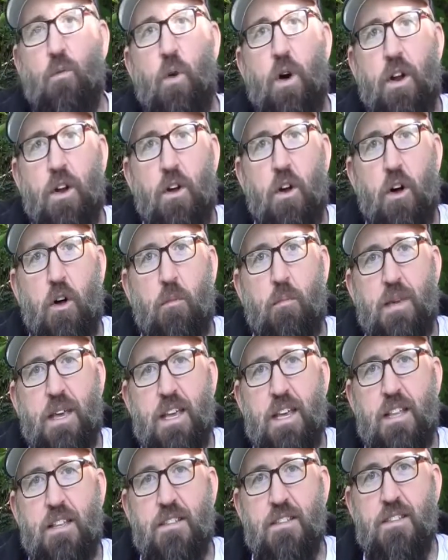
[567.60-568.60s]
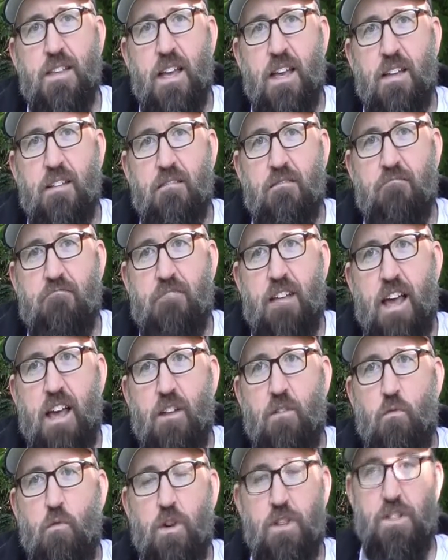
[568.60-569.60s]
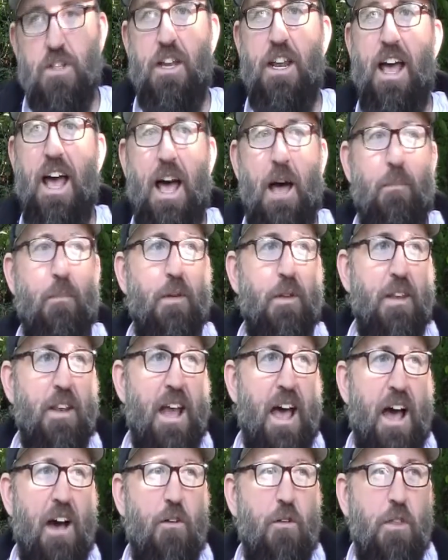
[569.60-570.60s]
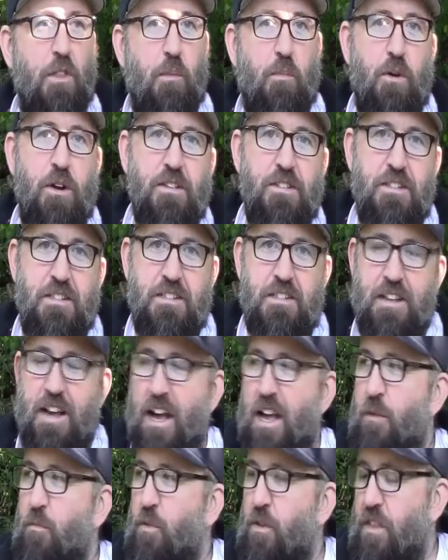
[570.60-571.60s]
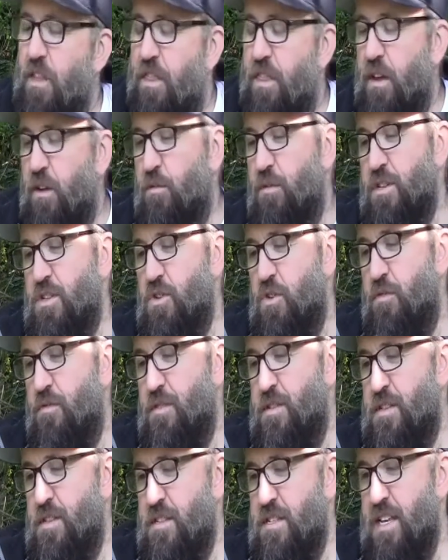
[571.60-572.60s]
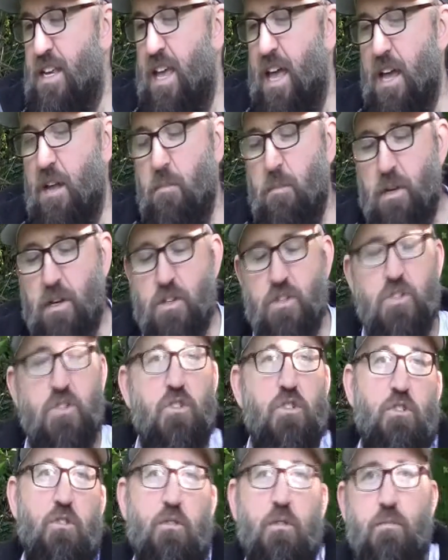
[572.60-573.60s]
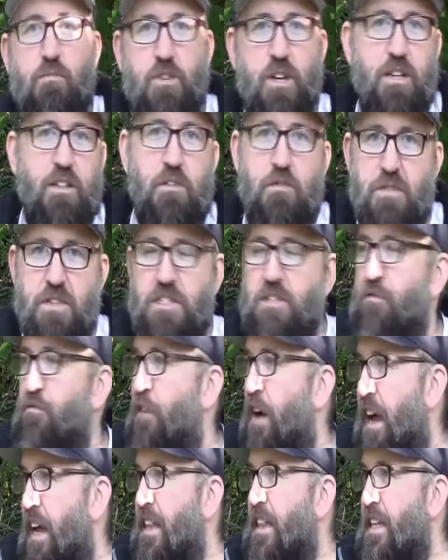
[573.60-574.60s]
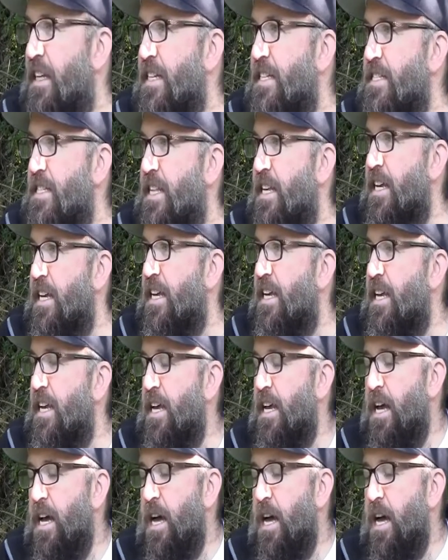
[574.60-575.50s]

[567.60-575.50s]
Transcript: and what it all means and what's going to happen now in the present time when the thing resurfaces again, because your objective is to find this thing,